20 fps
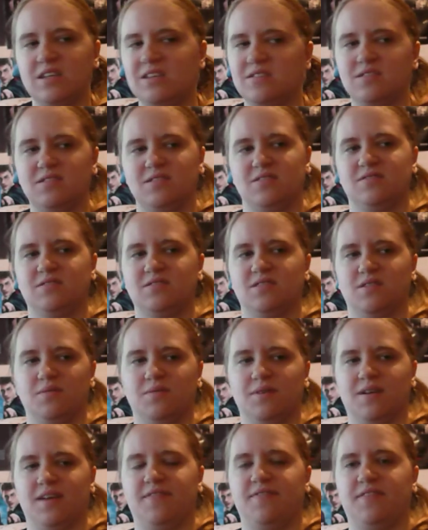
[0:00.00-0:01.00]
It's also
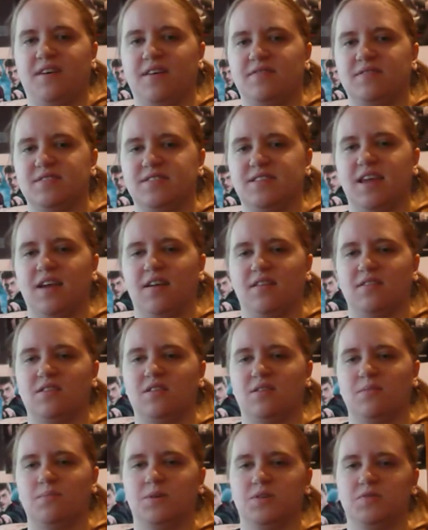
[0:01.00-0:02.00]
when I found his
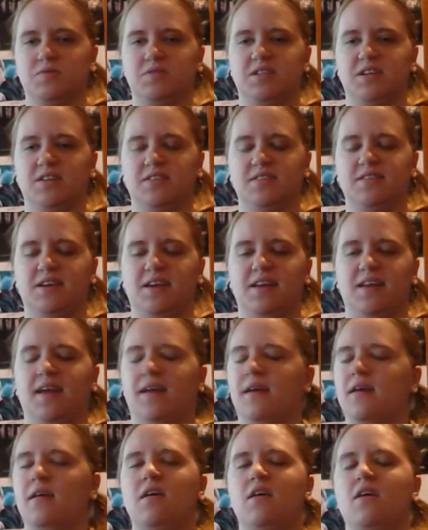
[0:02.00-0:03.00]
character most irritating.